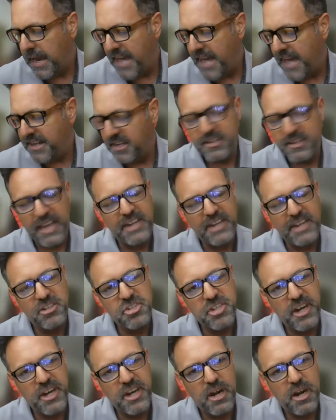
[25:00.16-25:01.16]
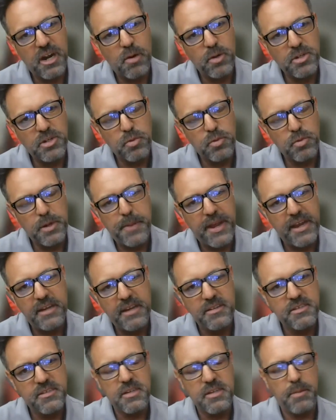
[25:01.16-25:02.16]
added gain share, which
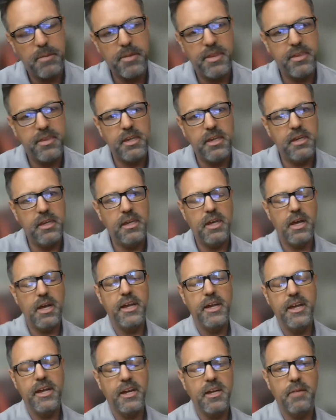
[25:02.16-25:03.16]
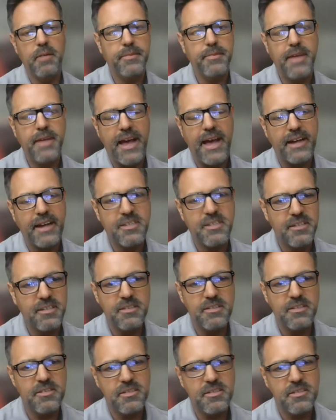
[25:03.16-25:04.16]
repays some of the income
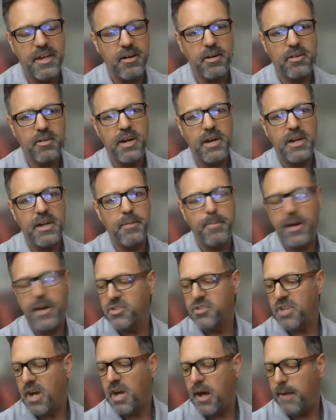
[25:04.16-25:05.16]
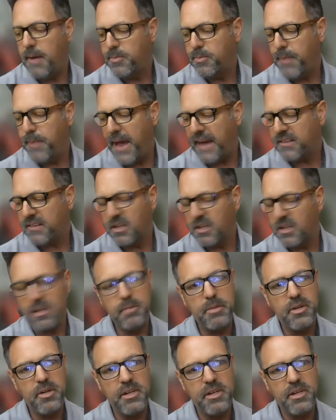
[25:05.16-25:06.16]
taxes that are created by jobs back to
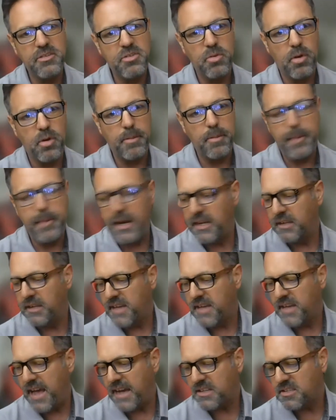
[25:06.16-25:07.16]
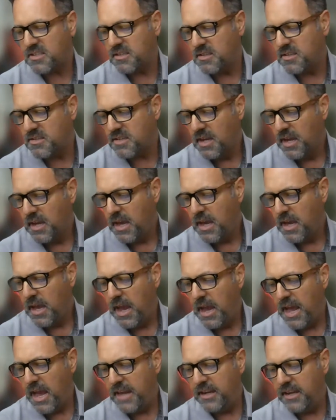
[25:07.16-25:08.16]
communities who are abating taxes,
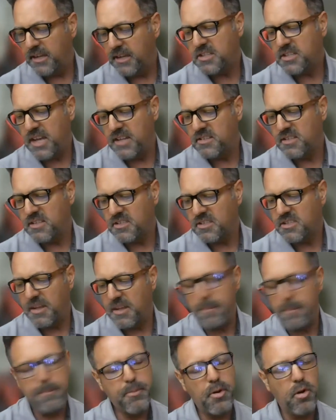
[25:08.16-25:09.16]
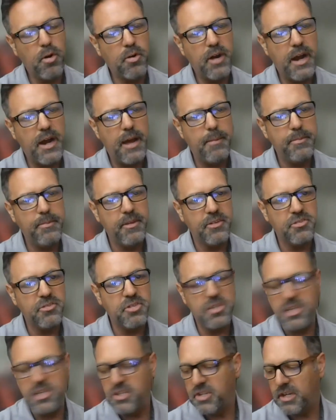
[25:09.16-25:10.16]
and extends the SIP program, the
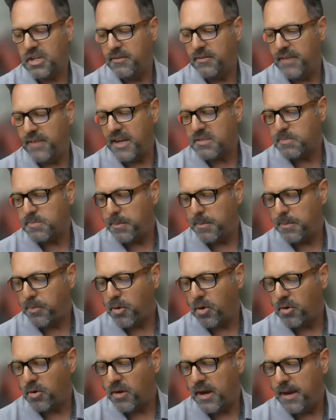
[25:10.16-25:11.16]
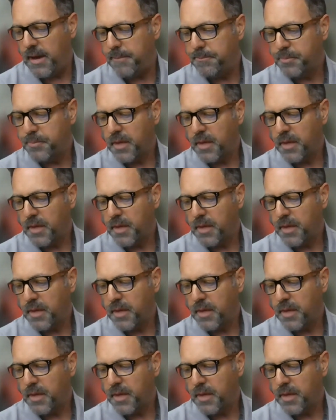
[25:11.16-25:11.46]
Strategic Investment Program,